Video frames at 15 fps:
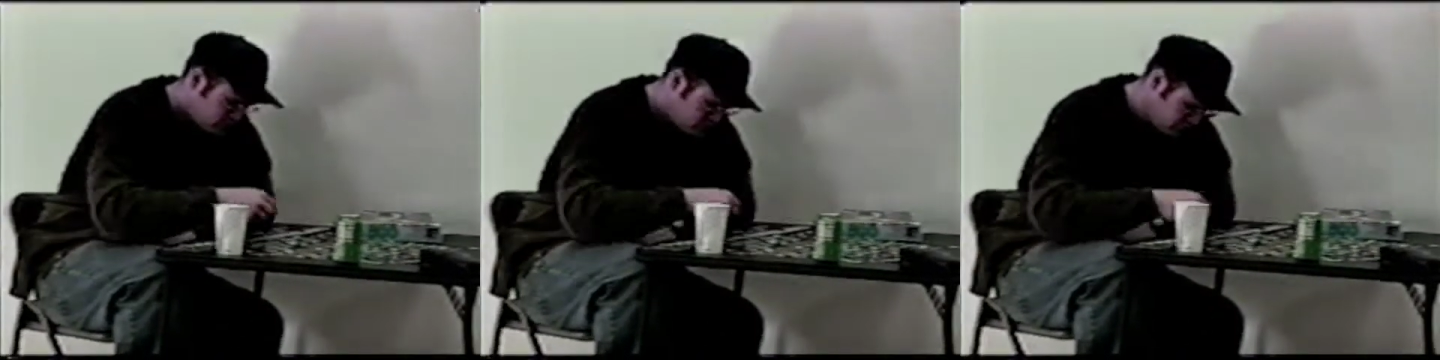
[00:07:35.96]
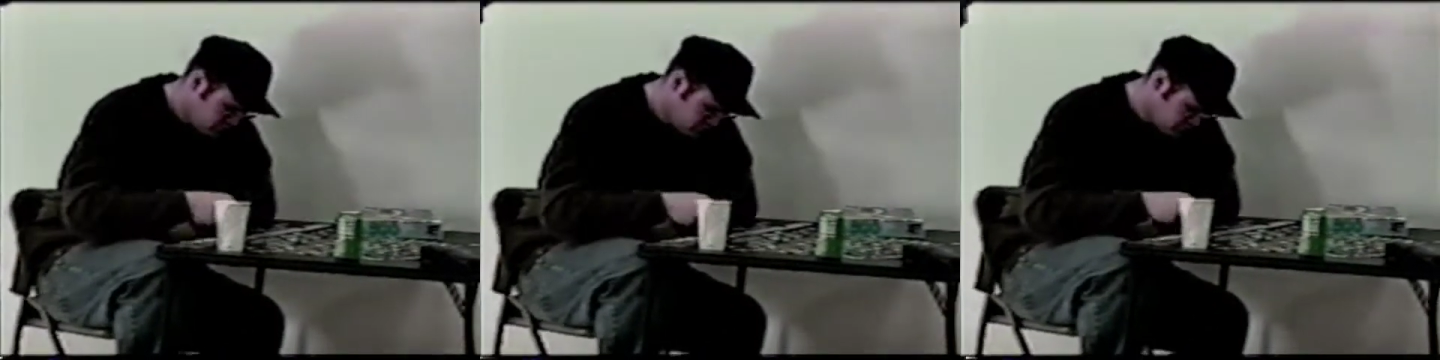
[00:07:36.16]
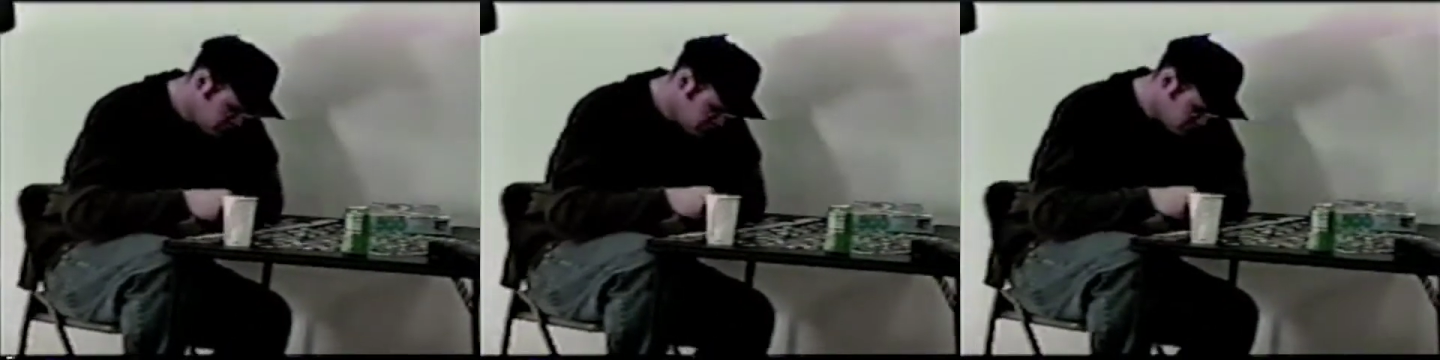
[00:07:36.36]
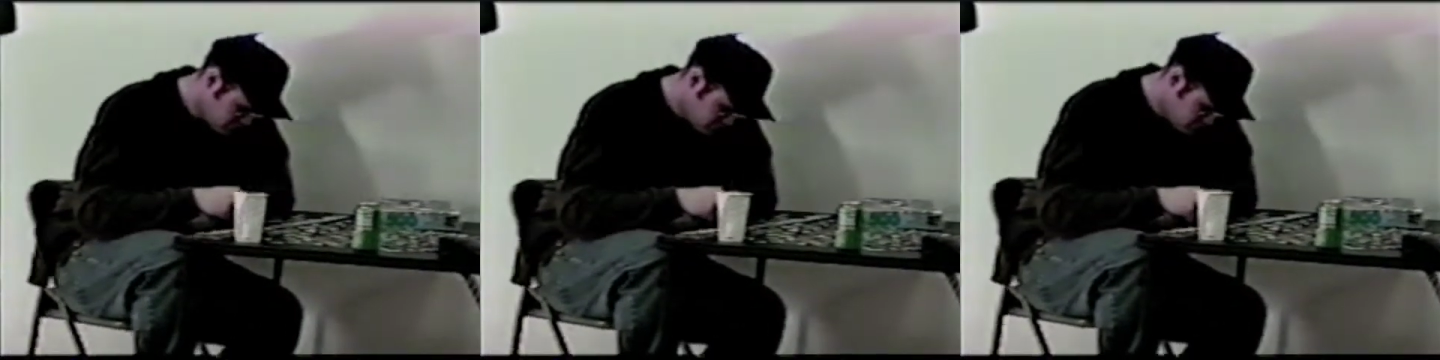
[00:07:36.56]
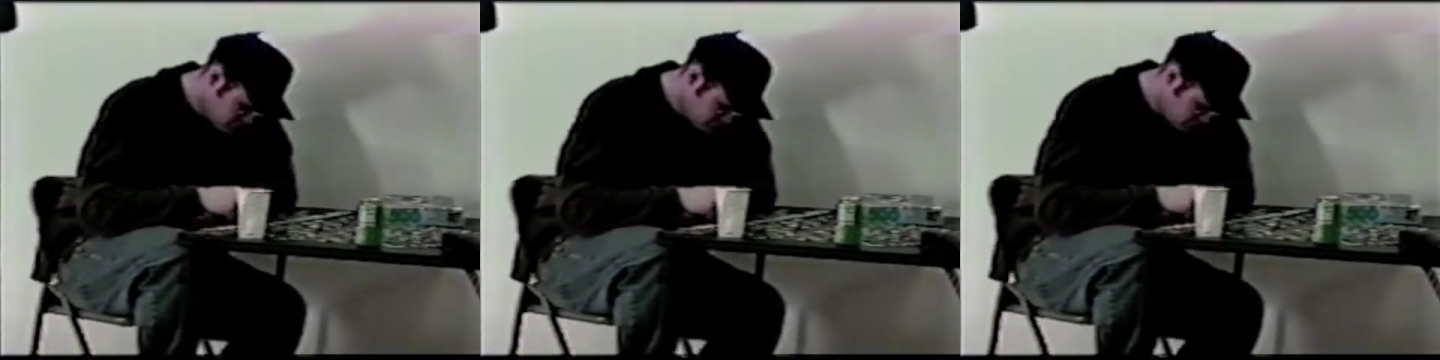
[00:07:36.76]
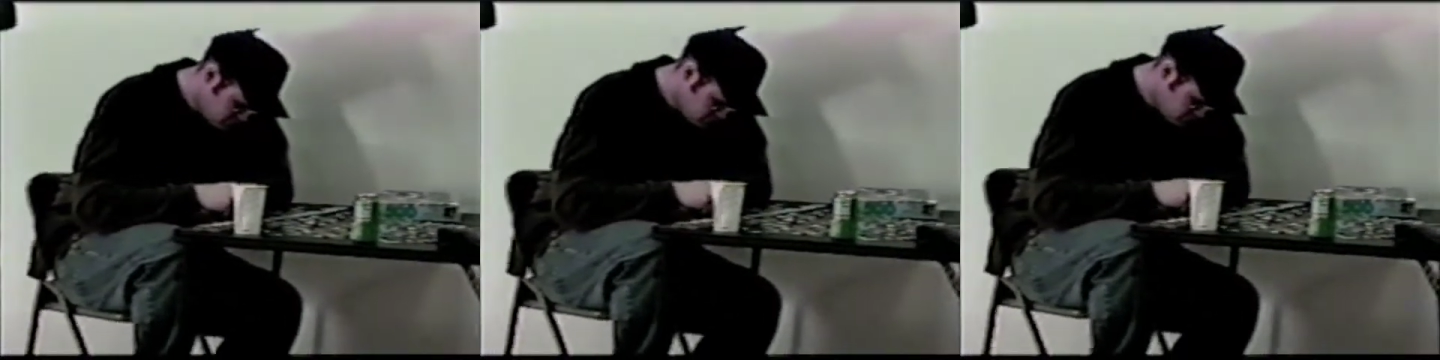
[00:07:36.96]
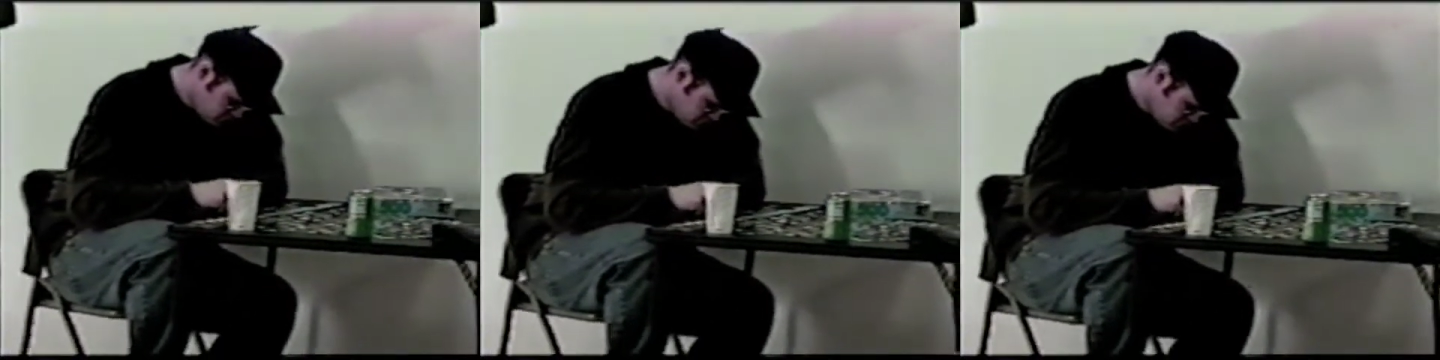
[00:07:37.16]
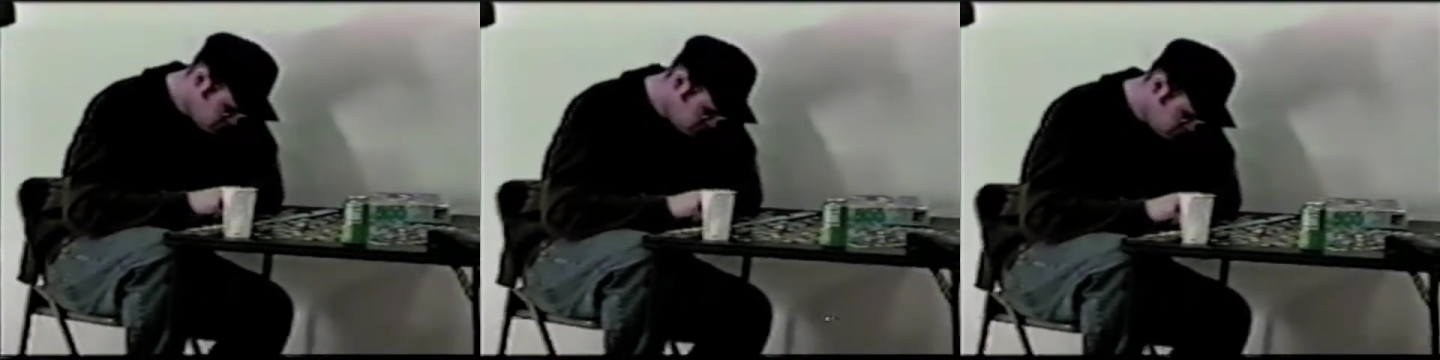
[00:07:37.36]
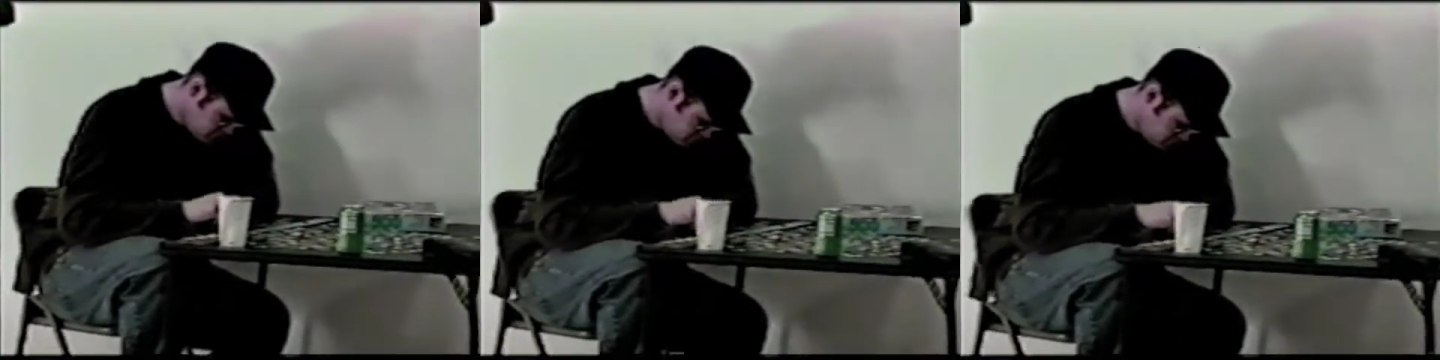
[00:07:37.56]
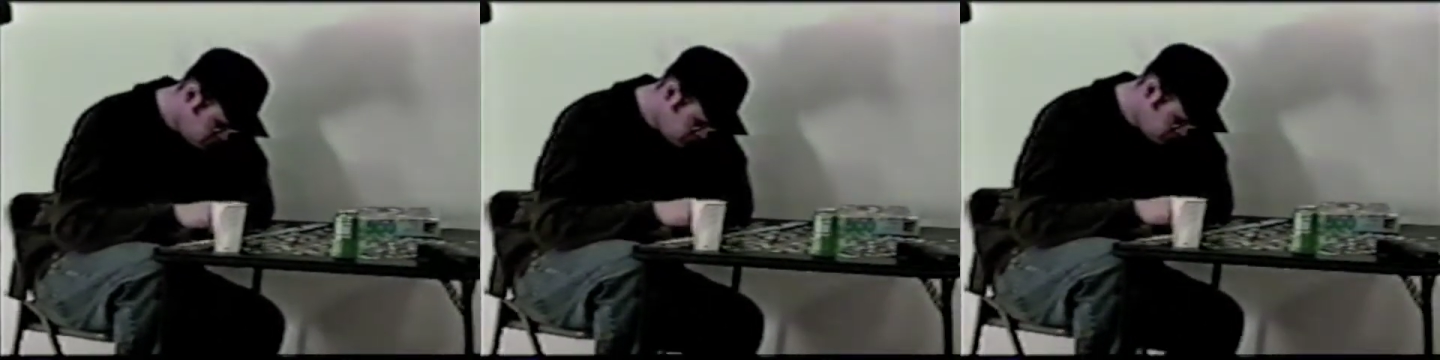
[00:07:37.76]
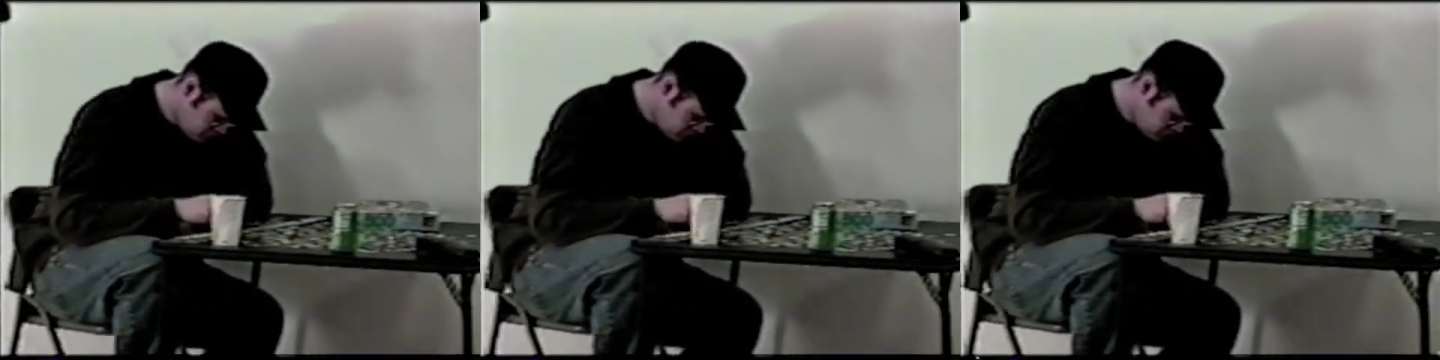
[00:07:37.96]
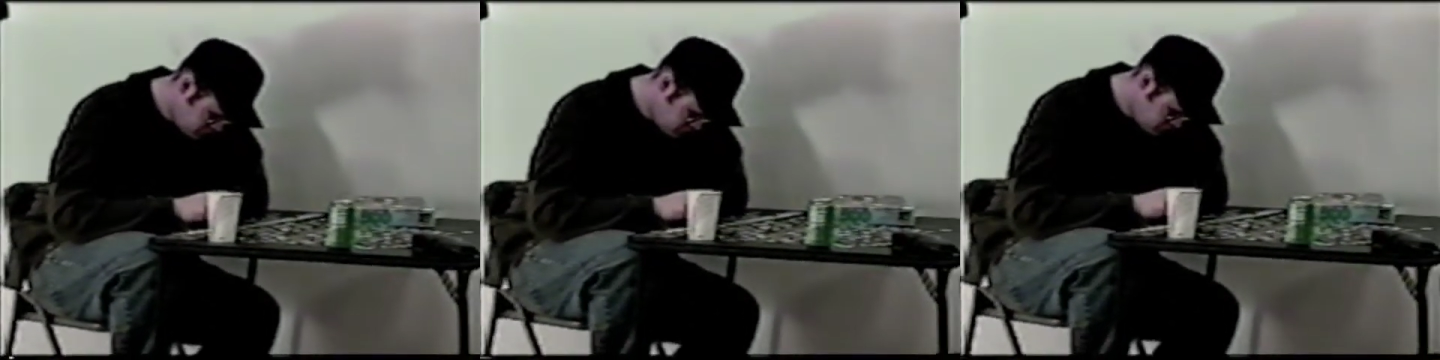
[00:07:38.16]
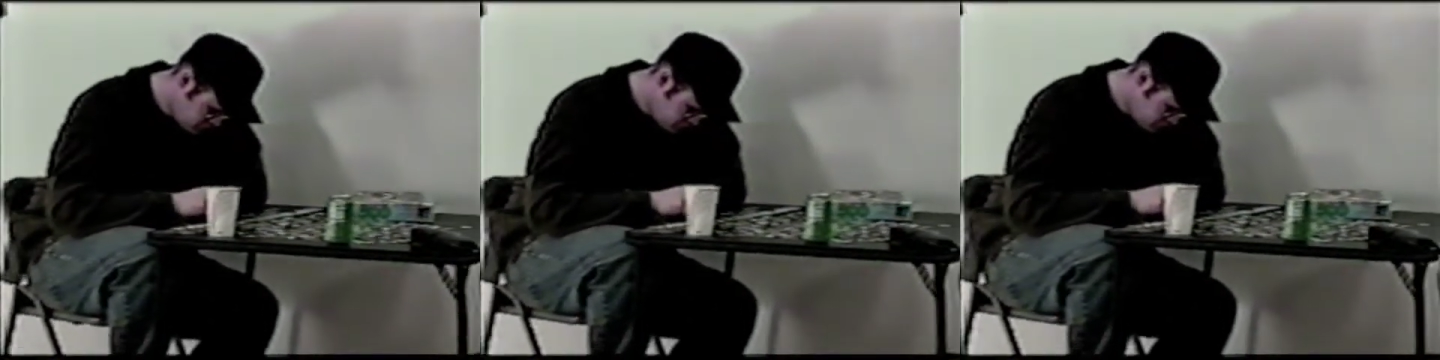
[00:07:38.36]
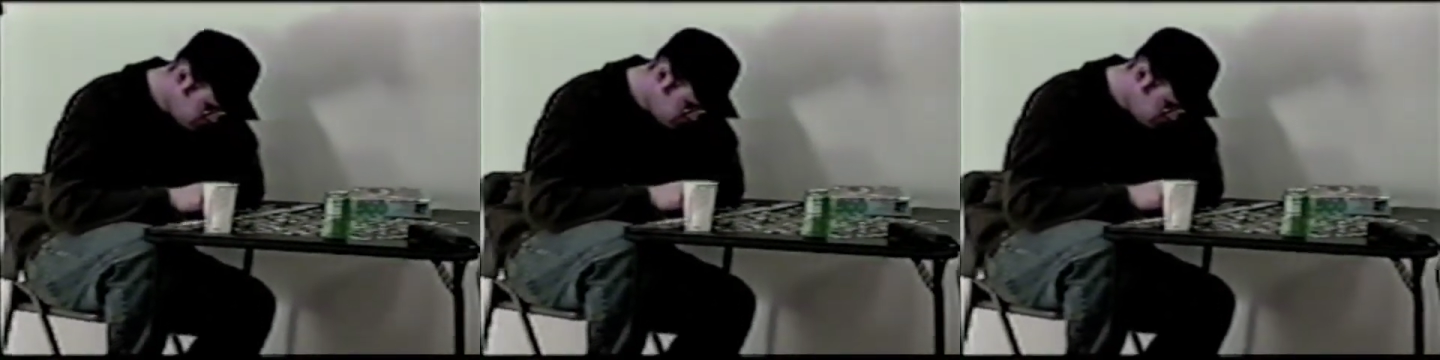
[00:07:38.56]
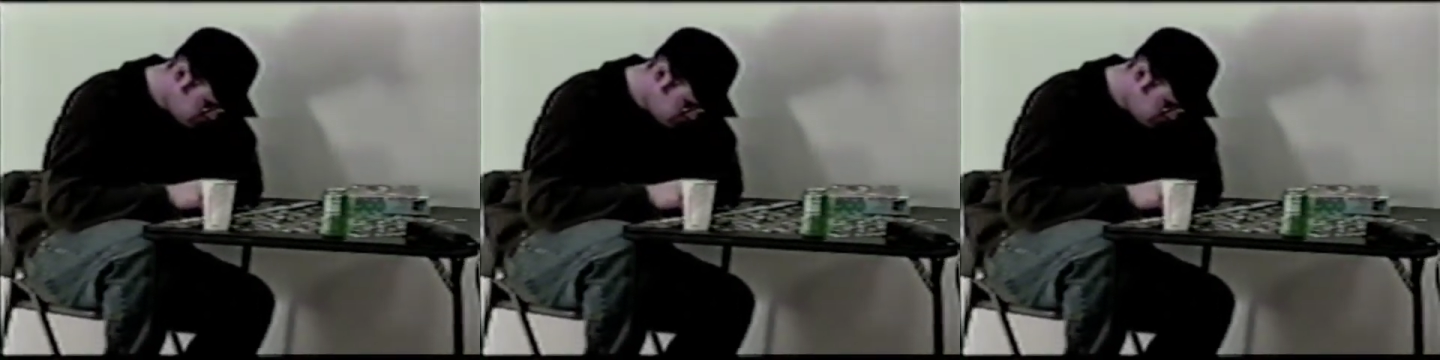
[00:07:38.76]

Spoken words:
Nobody speaks.